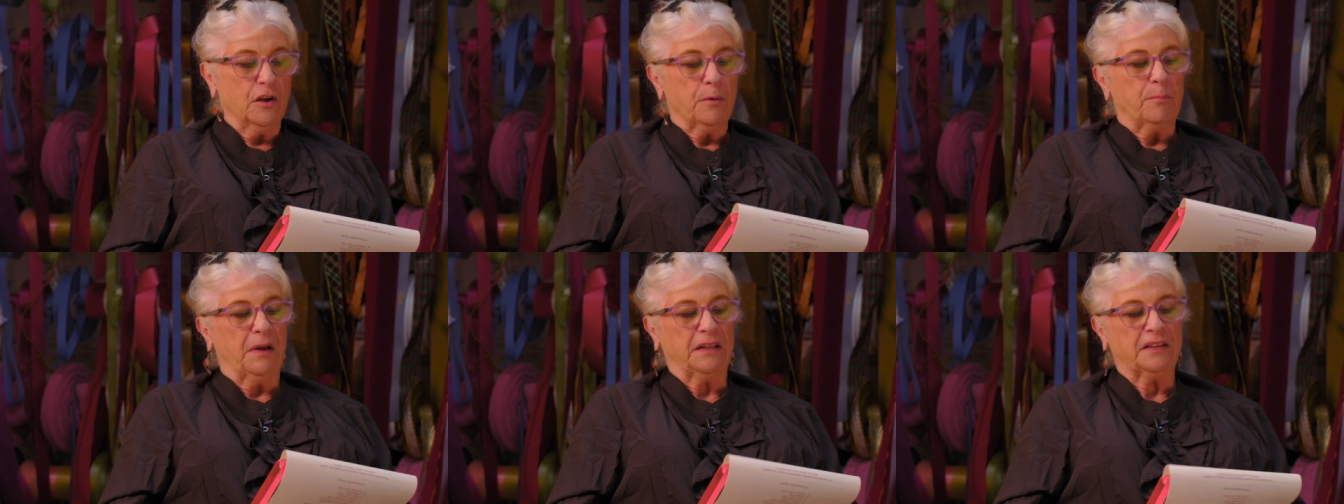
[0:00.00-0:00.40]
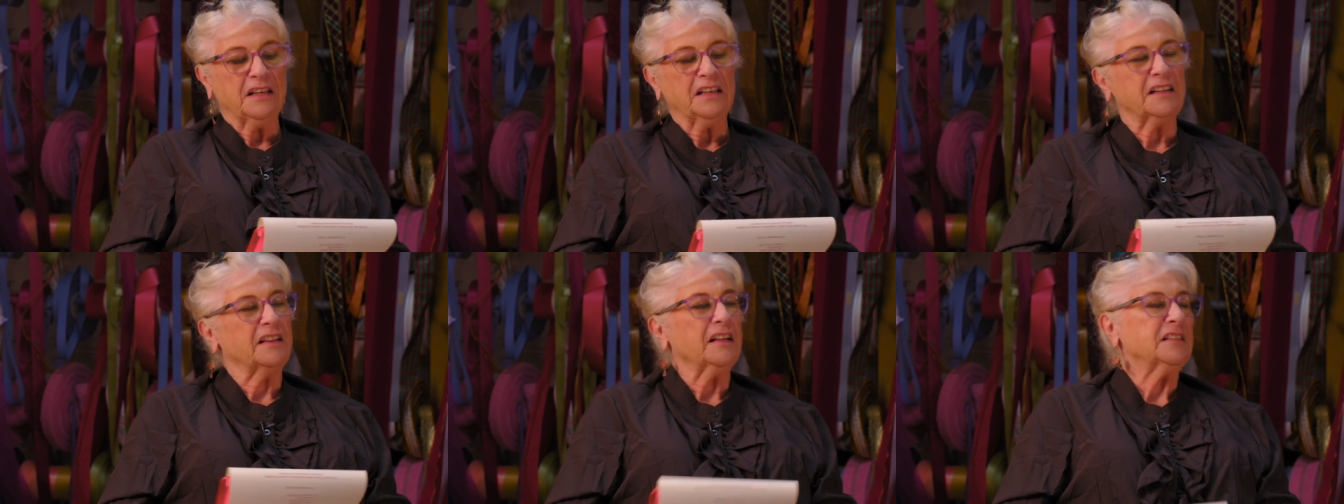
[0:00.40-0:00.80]
But
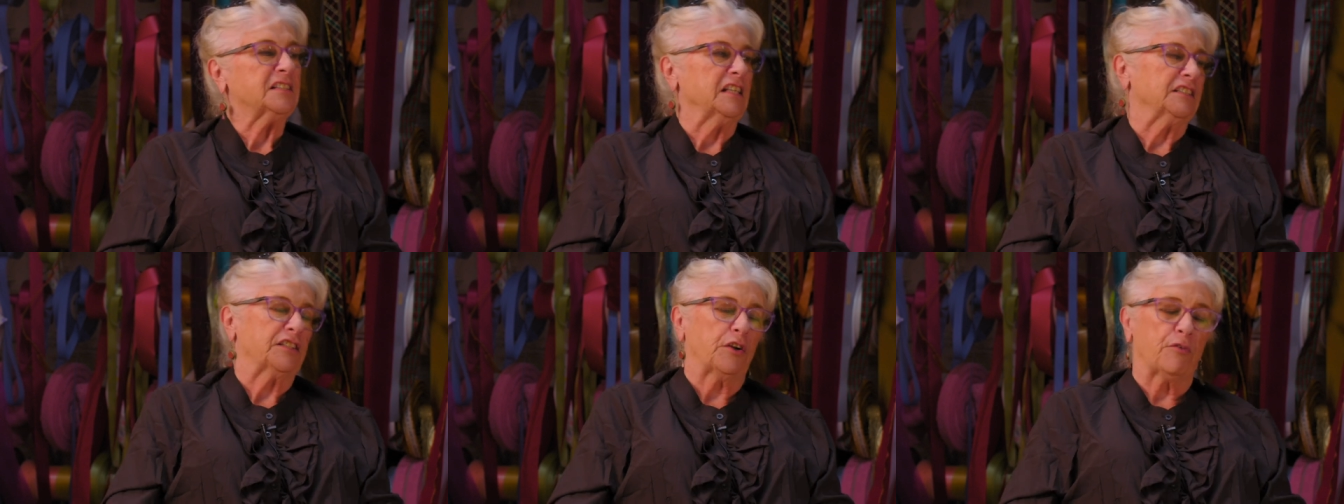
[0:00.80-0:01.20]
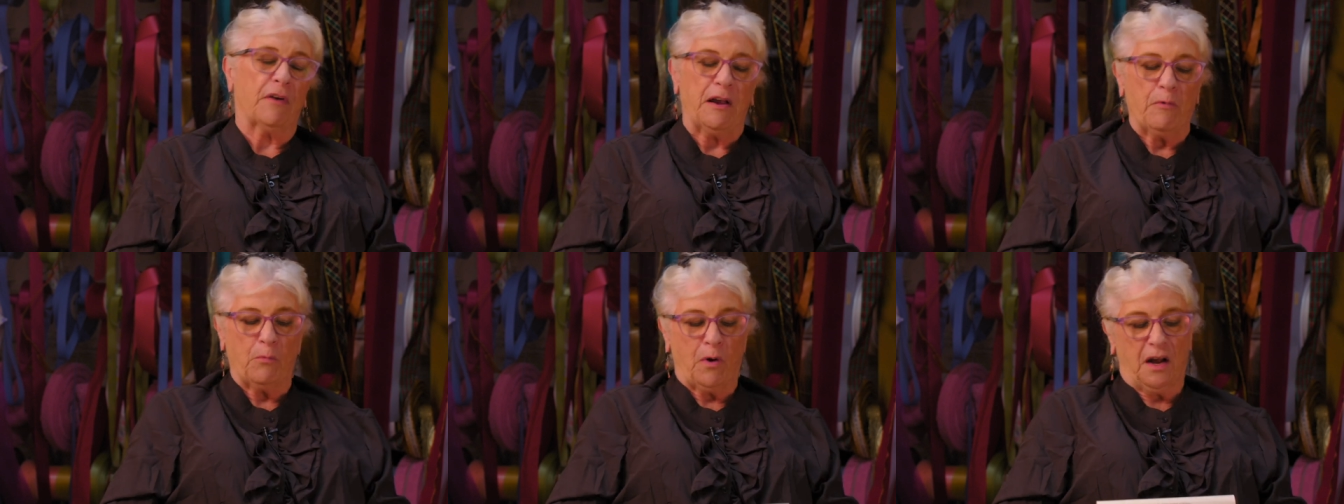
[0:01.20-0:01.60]
they, this is a
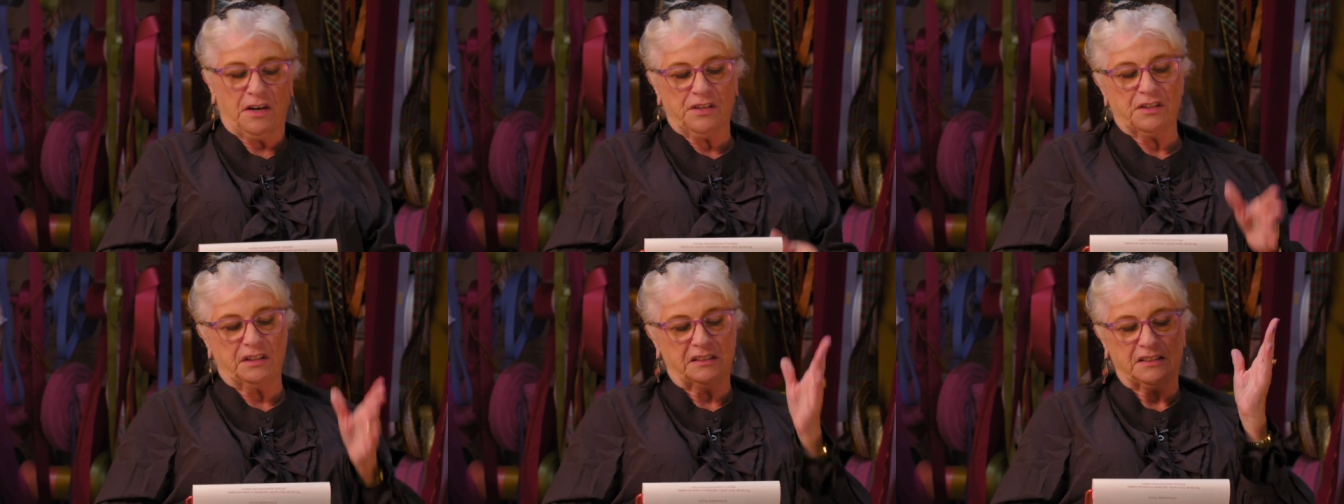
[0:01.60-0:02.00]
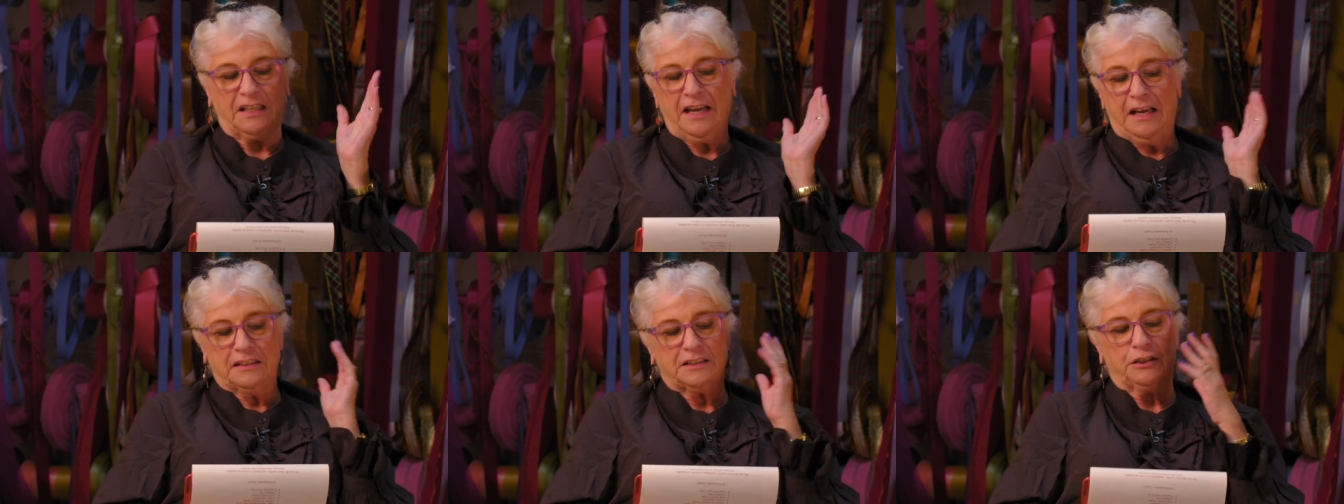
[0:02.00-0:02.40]
great watch list. I
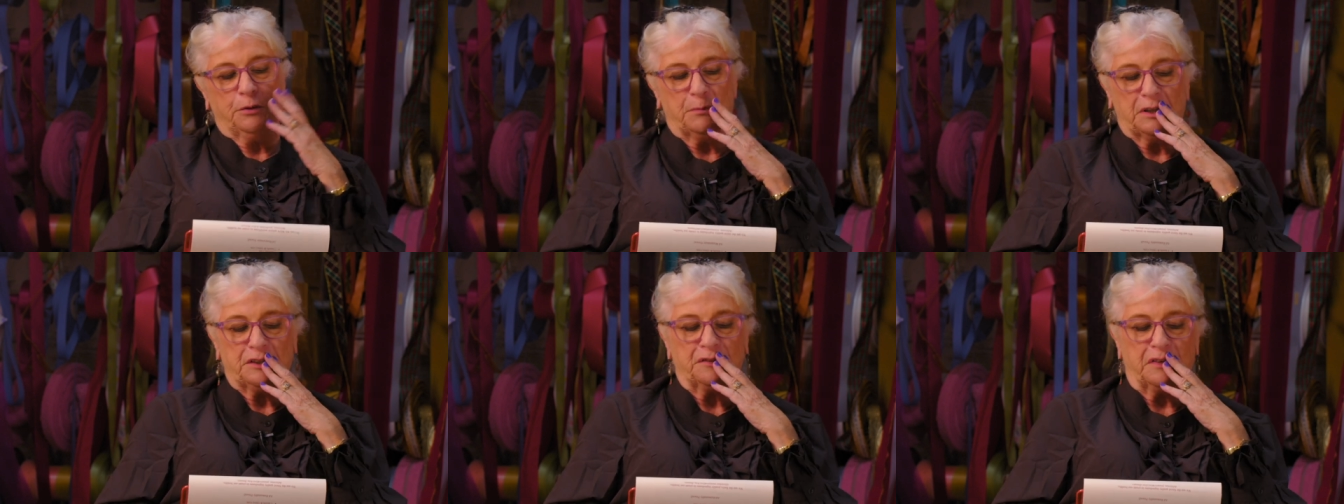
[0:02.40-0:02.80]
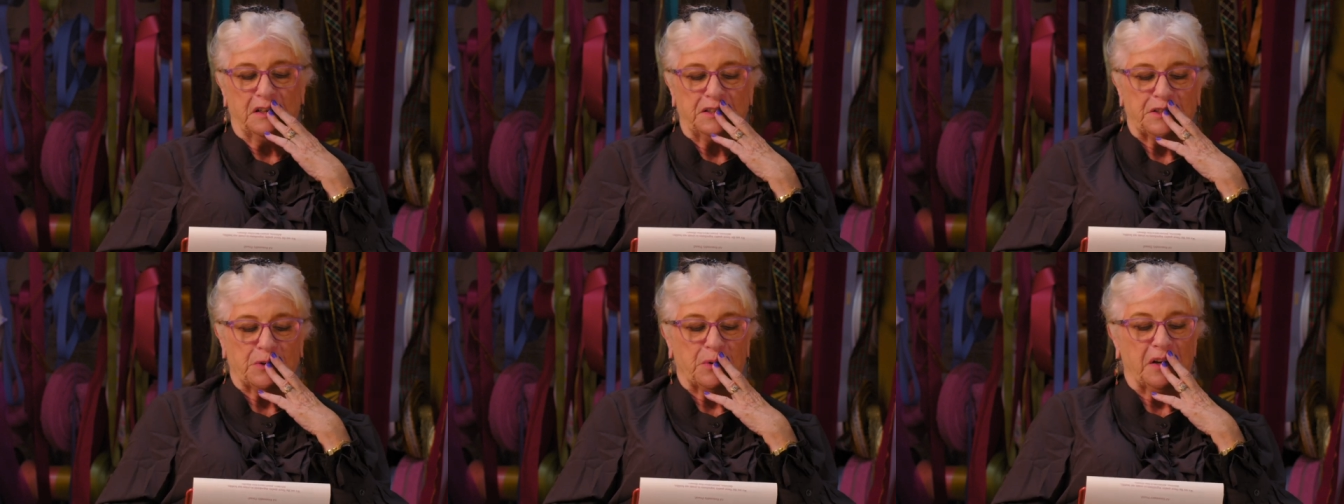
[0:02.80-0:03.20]
had so much
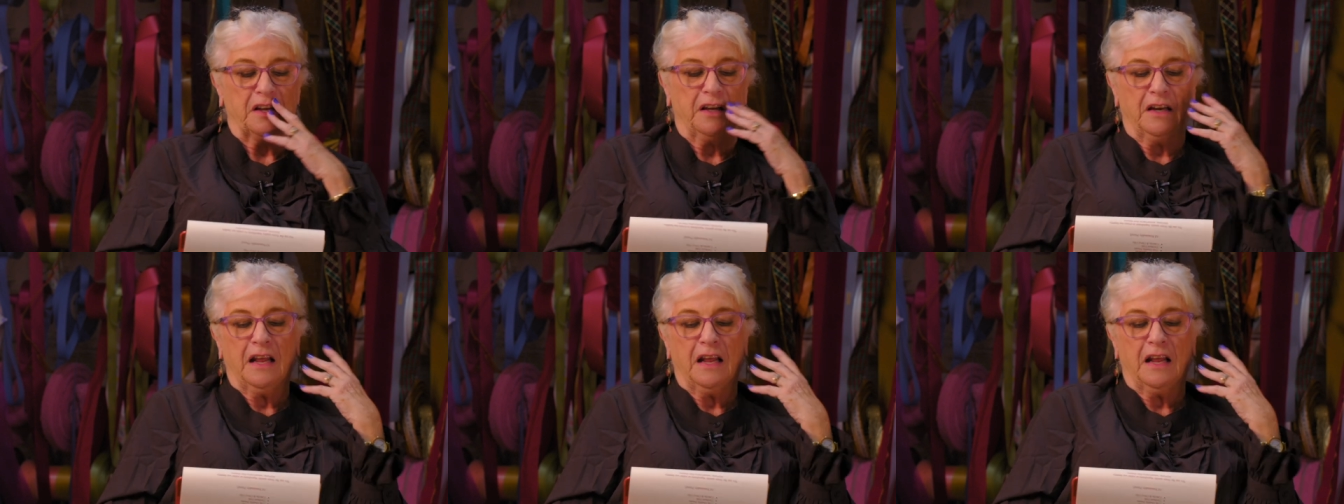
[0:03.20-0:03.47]
fun doing it.